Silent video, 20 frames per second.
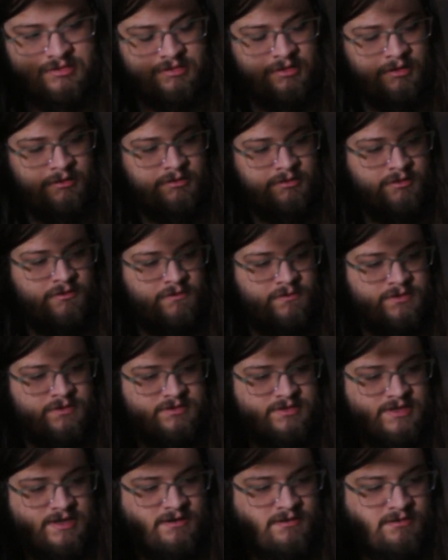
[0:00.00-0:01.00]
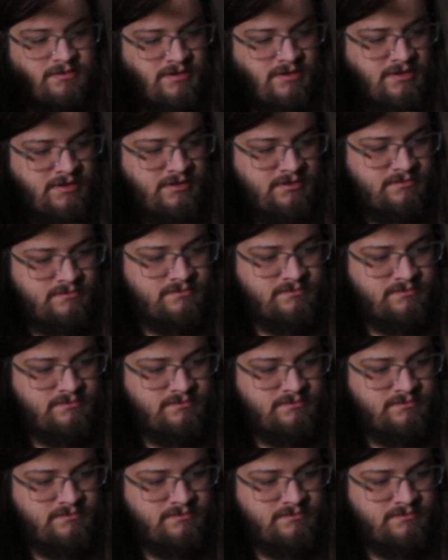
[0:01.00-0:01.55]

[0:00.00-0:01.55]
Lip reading: start going to town on it.